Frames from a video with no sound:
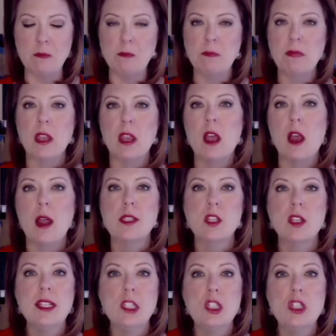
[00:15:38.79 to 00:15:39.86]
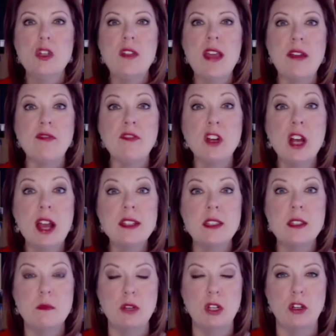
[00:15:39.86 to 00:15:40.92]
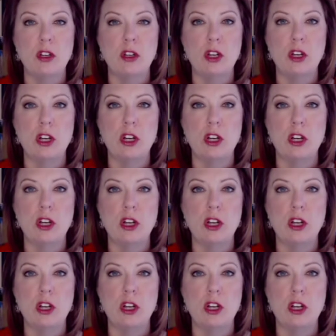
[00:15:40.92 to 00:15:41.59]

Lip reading: All right, so let's do that for custom builders.